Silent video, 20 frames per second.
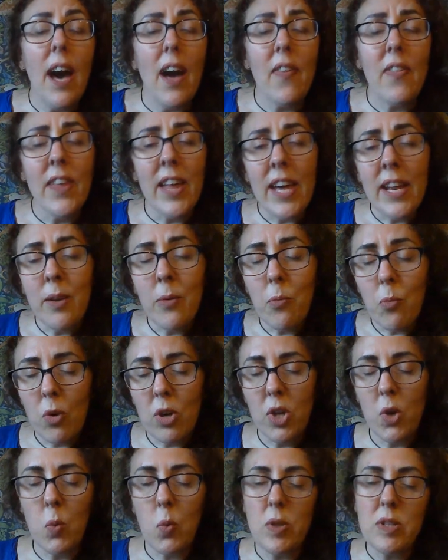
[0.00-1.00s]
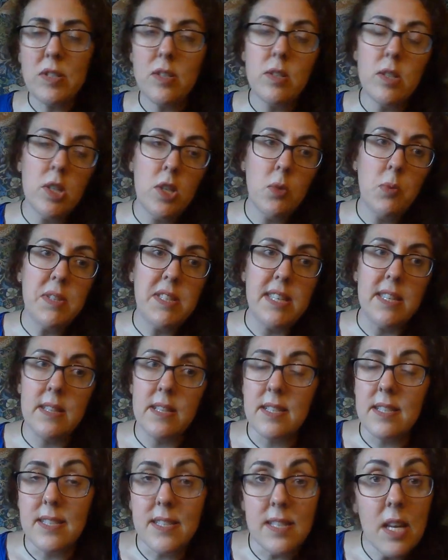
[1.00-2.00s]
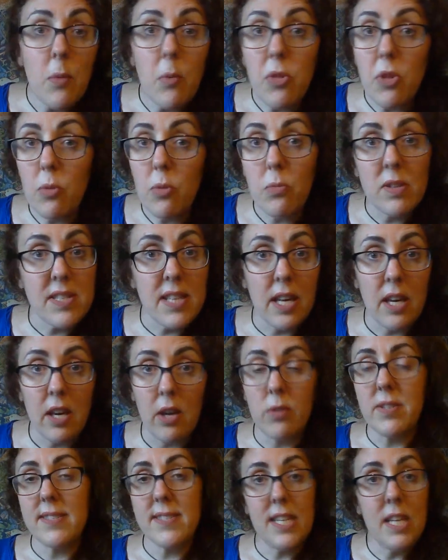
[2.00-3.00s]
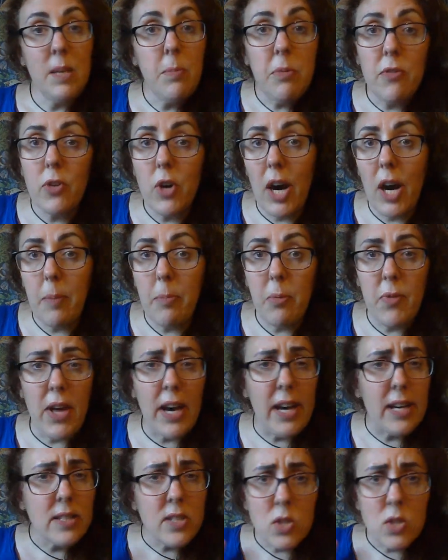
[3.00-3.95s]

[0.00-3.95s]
And then what you want to do is either to sit with them as they go to sleep if you're happy with that.